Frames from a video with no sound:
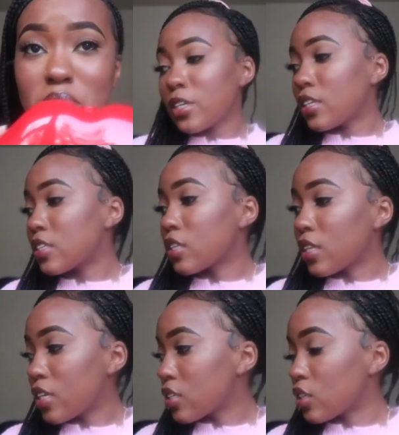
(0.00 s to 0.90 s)
yeah, that's the
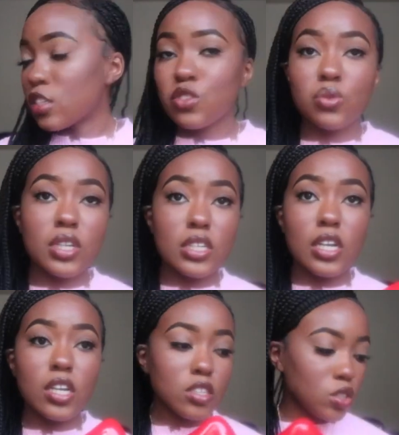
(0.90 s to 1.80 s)
last accessory I
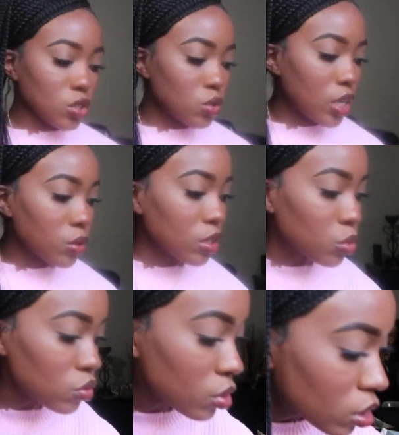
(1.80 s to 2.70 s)
got. So now we're gonna
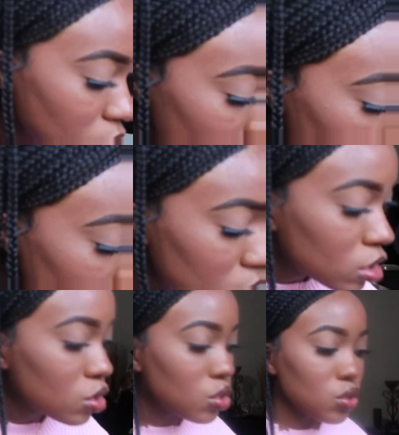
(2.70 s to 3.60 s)
move on
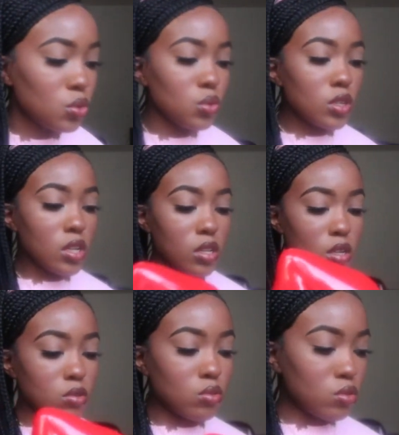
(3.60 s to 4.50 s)
to
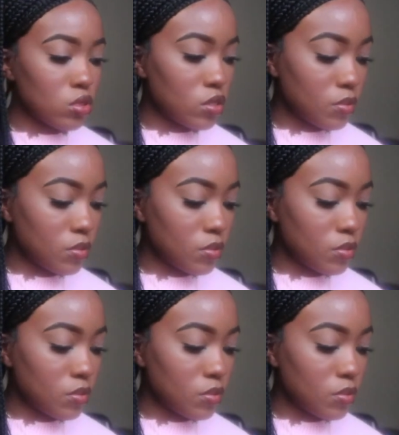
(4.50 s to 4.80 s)
clothes.